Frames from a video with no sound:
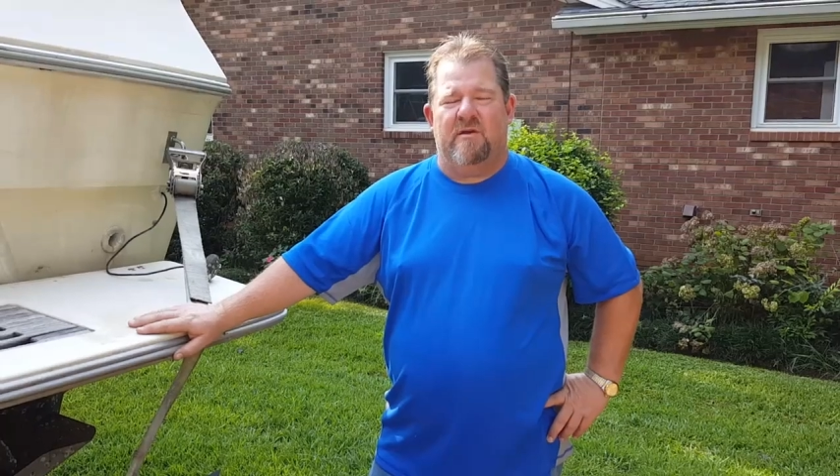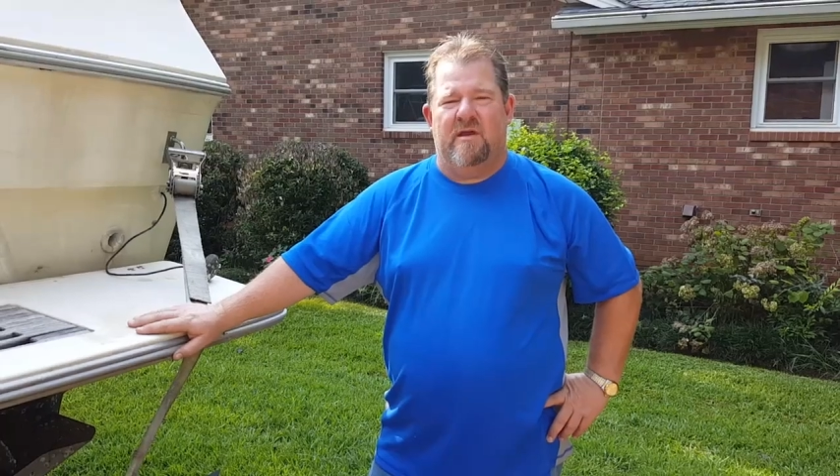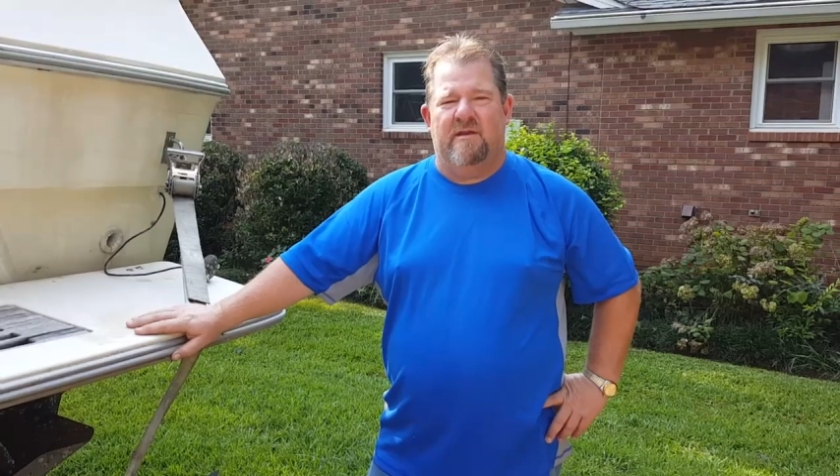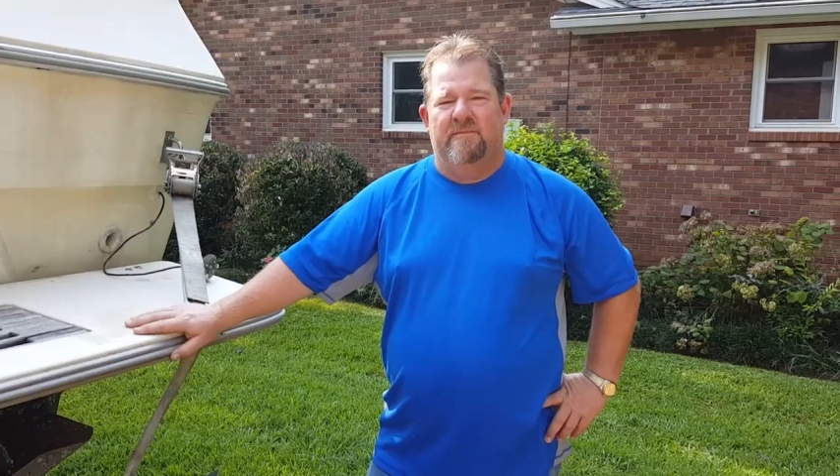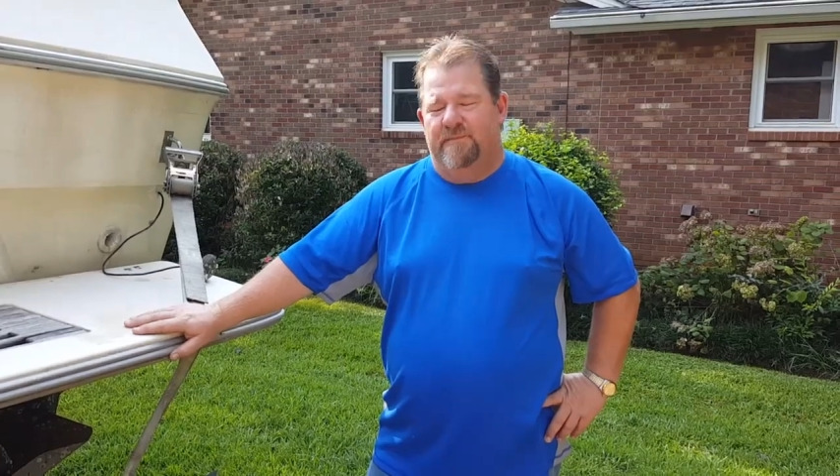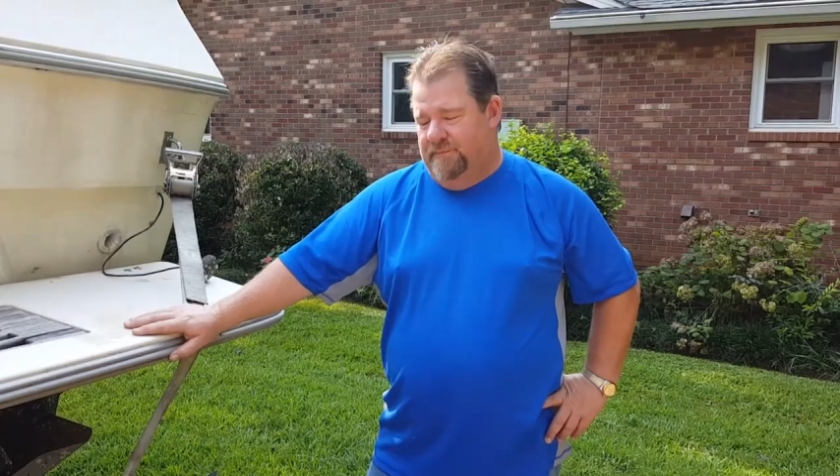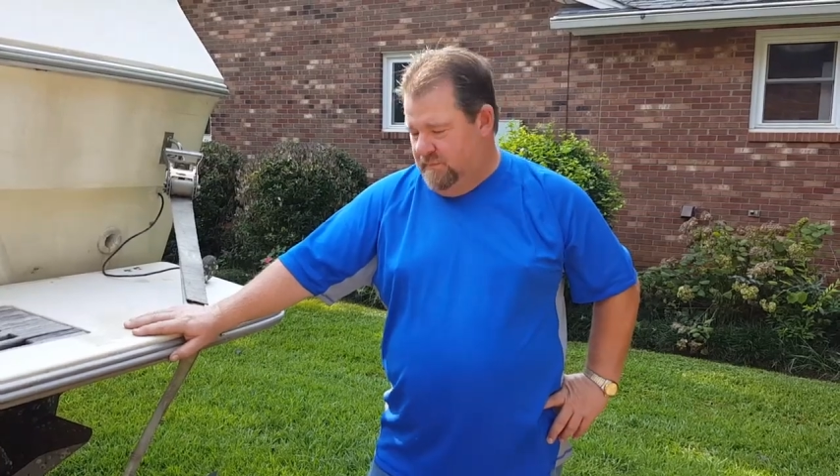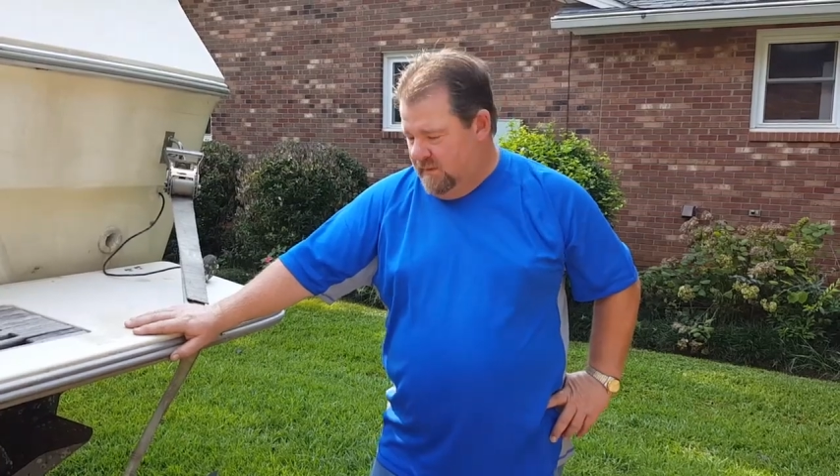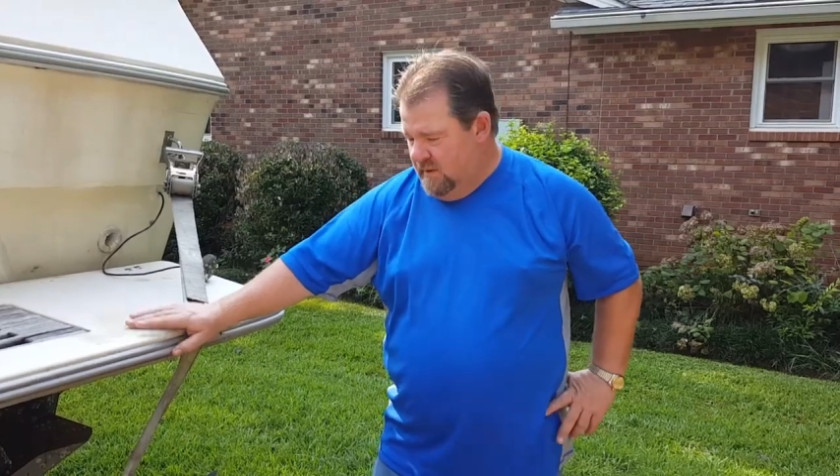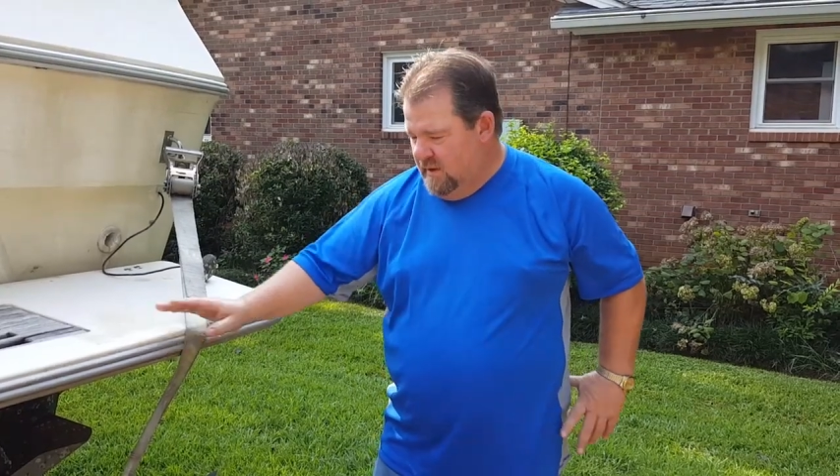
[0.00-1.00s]
Okay,
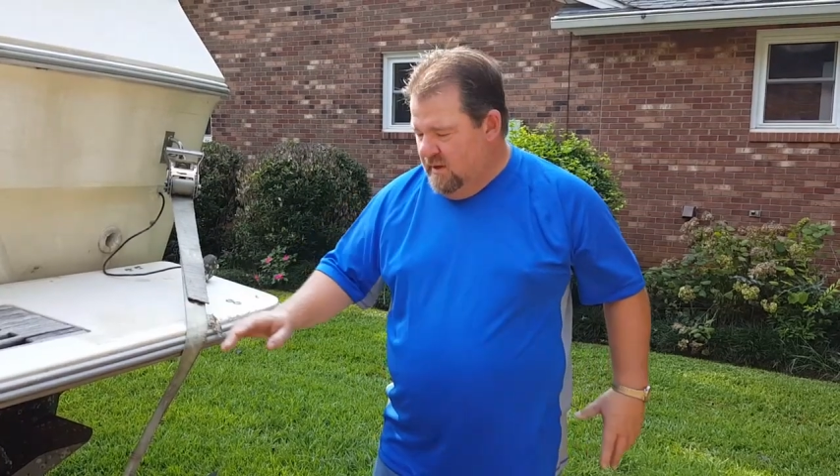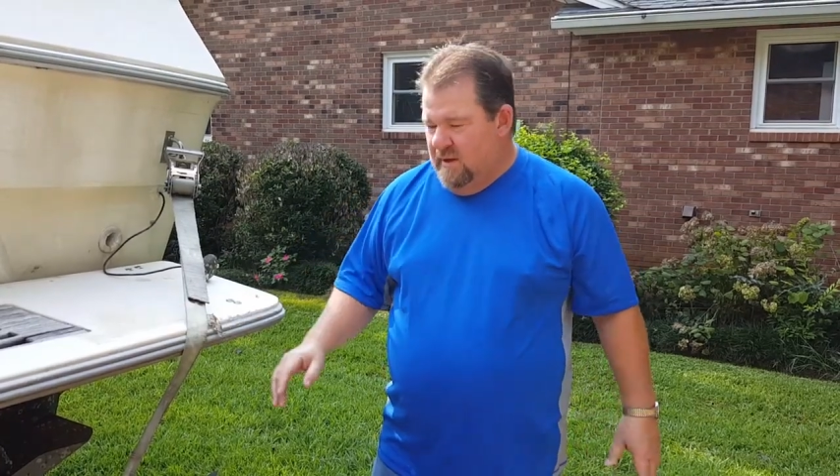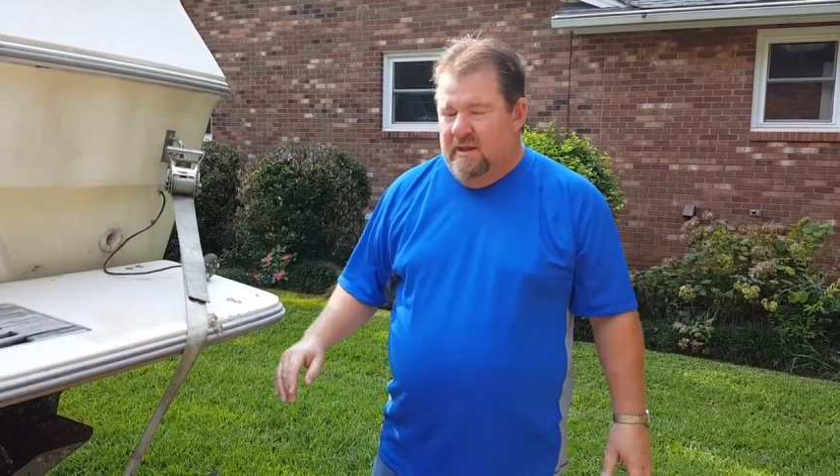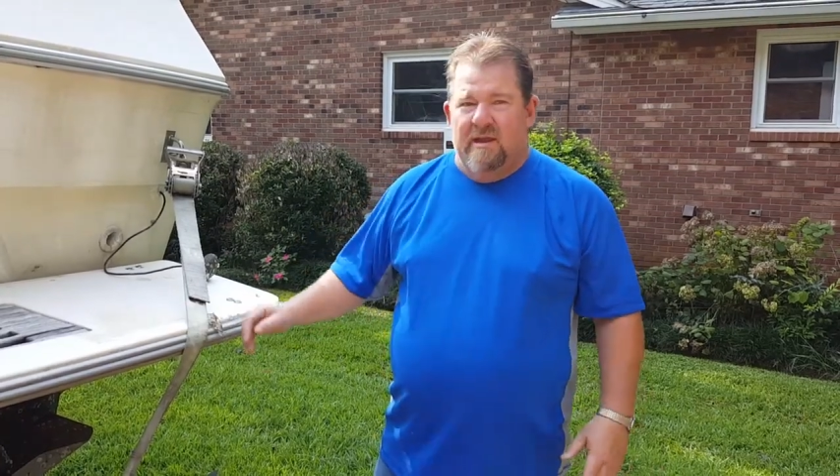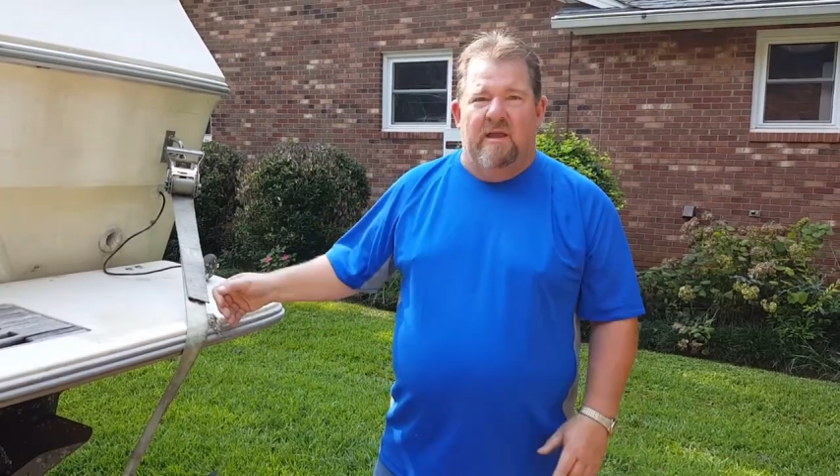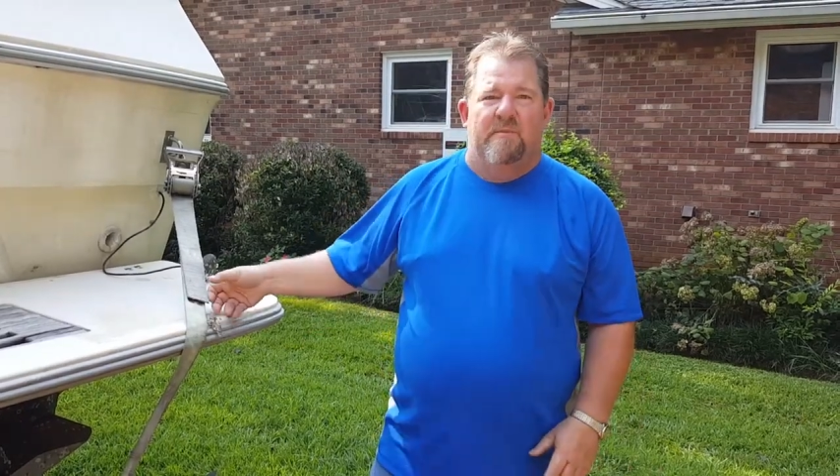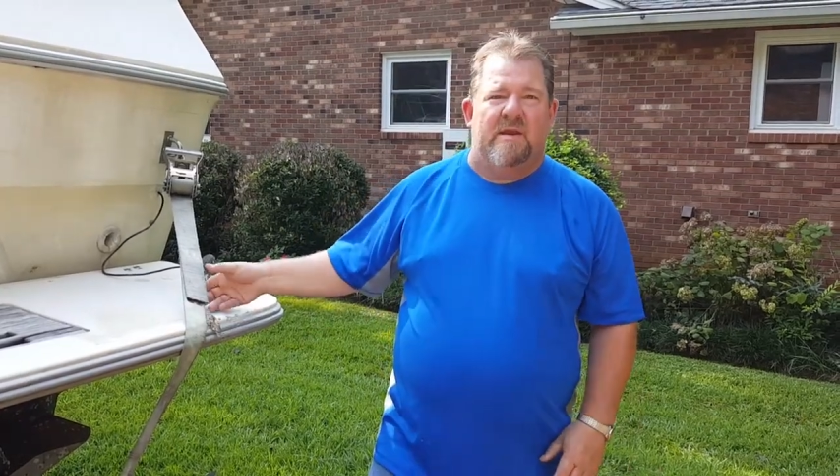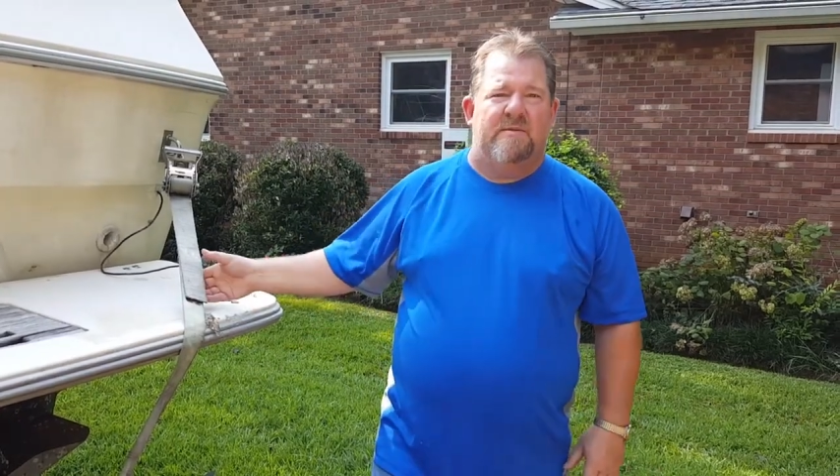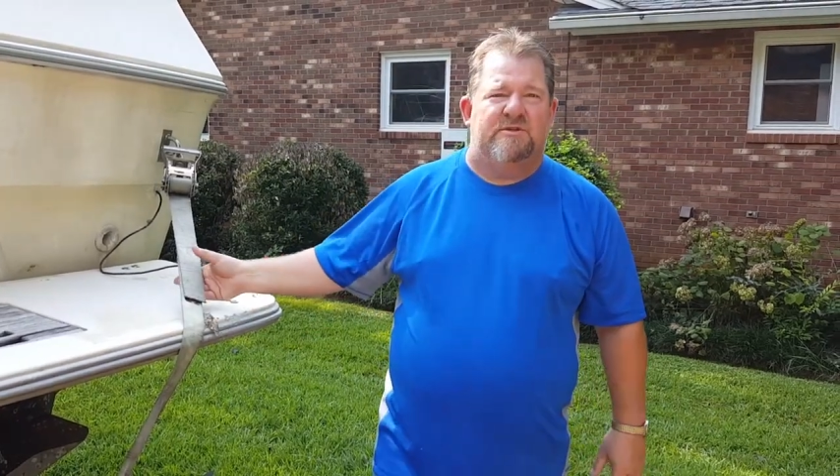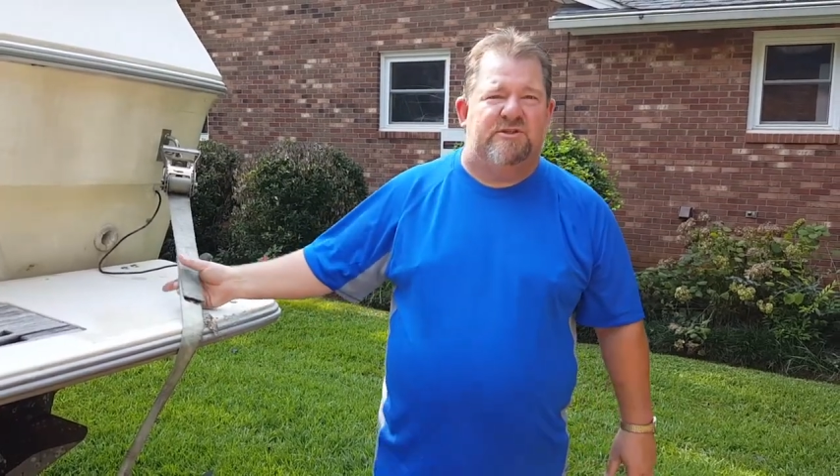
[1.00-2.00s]

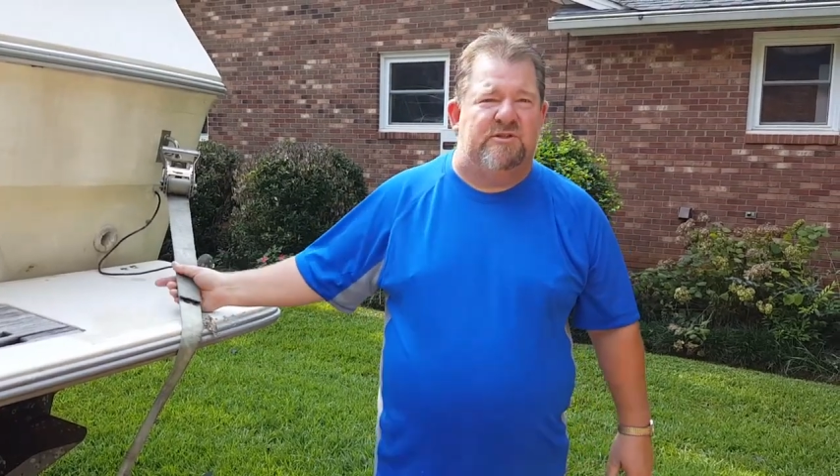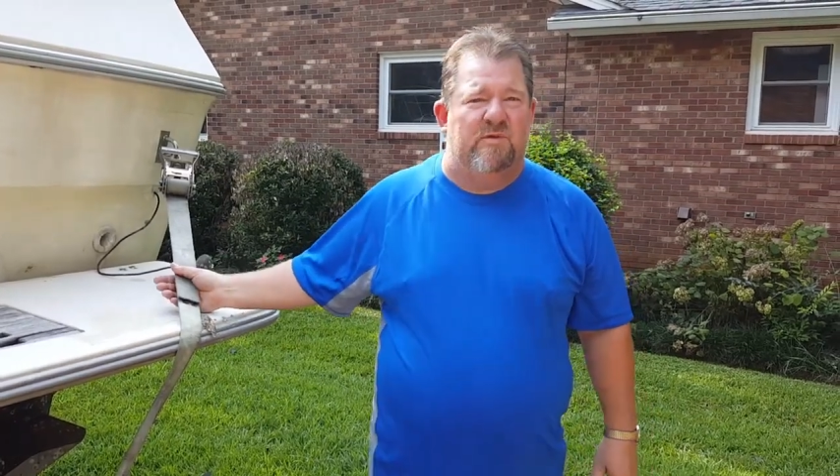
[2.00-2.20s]
my name is